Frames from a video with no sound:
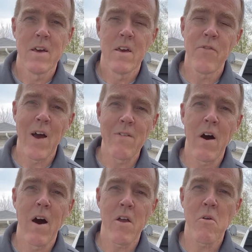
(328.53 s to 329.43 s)
If you have a
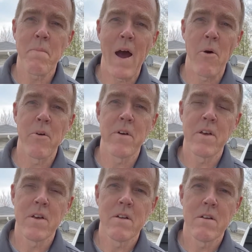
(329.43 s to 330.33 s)
higher powered
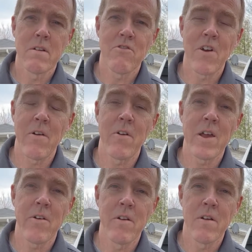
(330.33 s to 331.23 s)

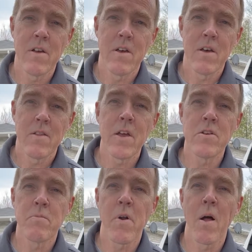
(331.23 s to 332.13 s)
generator, then
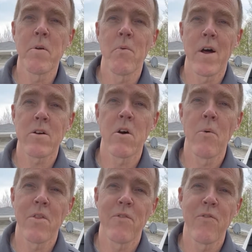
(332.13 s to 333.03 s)
you'd probably want to go
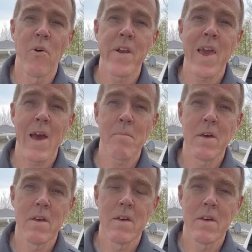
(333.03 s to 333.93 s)
with a 40 amp
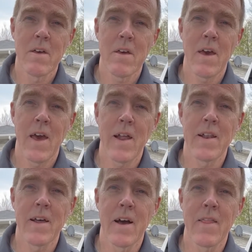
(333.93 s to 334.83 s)

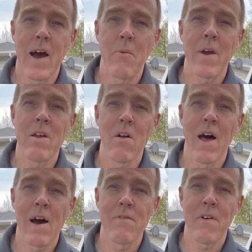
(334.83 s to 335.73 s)
and uh, that way you'll
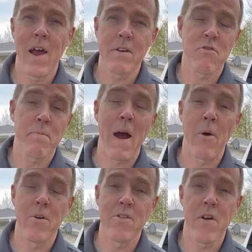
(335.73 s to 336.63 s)
have extra
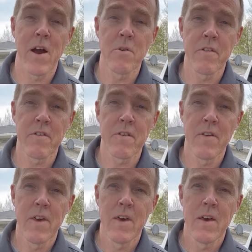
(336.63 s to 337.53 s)
power in your house.
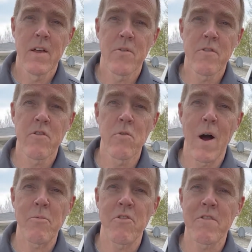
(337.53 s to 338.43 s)
There's two
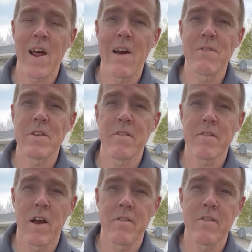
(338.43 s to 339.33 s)
options that I haven't
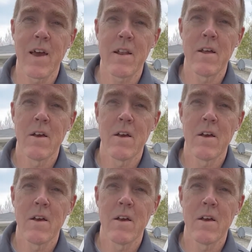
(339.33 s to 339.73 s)
discussed yet.